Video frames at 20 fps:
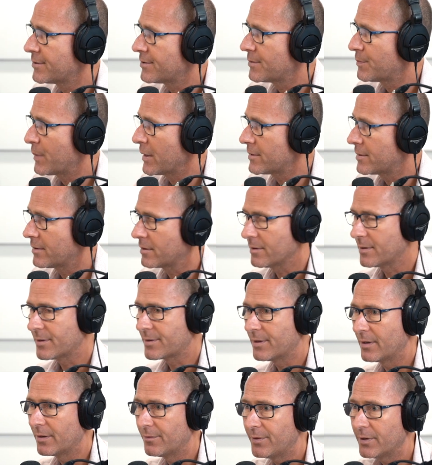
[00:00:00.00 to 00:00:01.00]
has basically yeah.
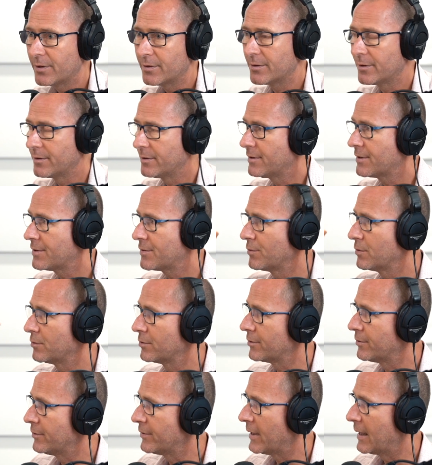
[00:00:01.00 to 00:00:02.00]
said, if you can do this, we'll
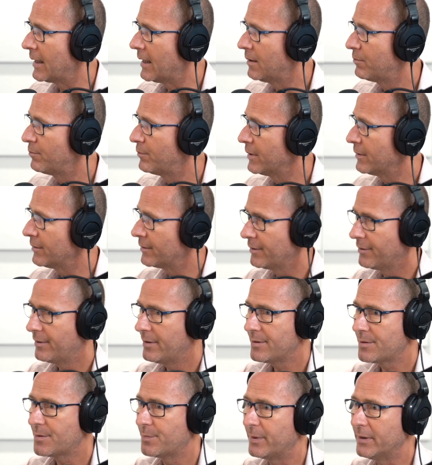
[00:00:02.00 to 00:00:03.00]
do that. But the
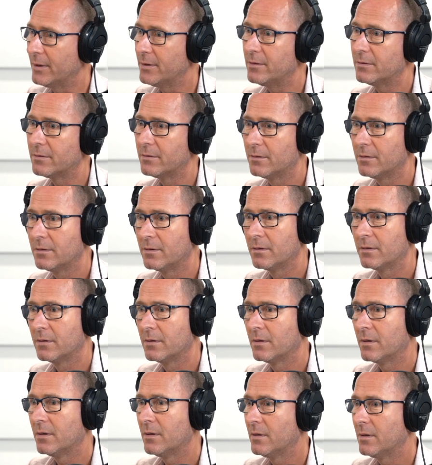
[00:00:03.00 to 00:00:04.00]
this bit,
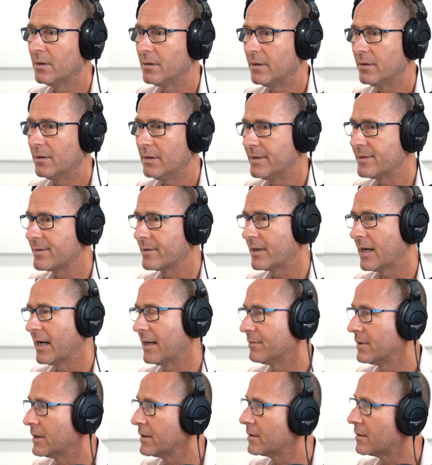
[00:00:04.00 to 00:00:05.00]
mm isn't
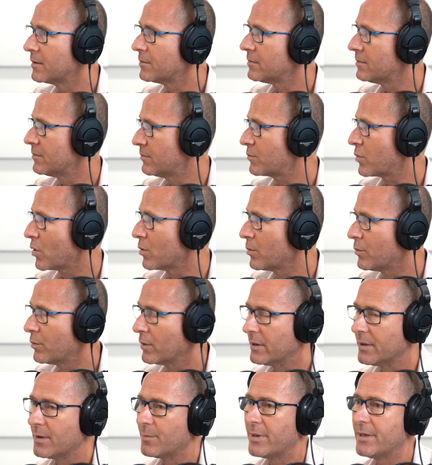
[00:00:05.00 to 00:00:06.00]
happening and
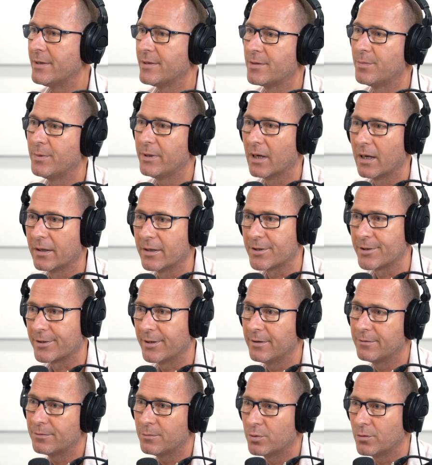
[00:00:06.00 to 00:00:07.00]
probably appears to be
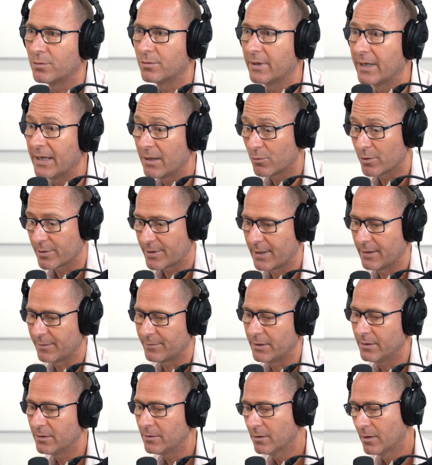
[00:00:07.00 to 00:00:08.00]
unachievable. Now, what's
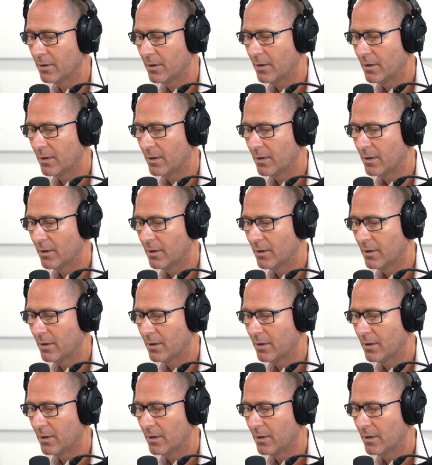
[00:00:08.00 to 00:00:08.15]
happening